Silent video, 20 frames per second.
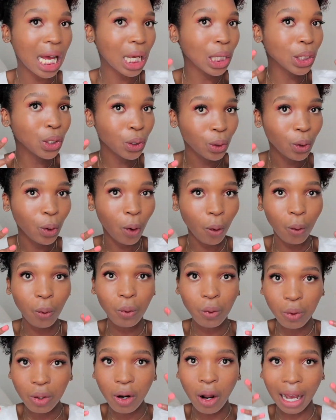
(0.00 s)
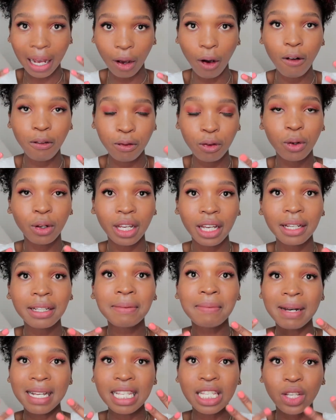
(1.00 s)
you know, like of
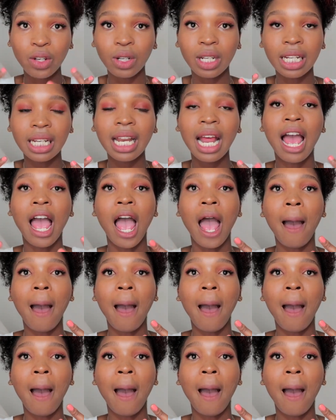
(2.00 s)
looking masculine.